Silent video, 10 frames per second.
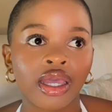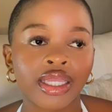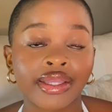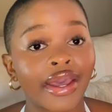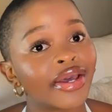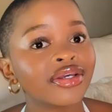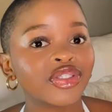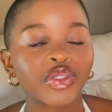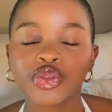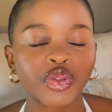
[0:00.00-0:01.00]
Yeah,
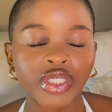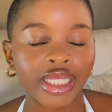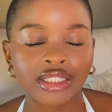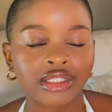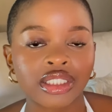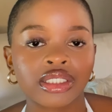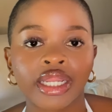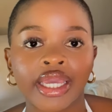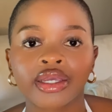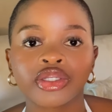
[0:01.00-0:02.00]
don't do it hastily.
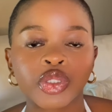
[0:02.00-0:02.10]
Like,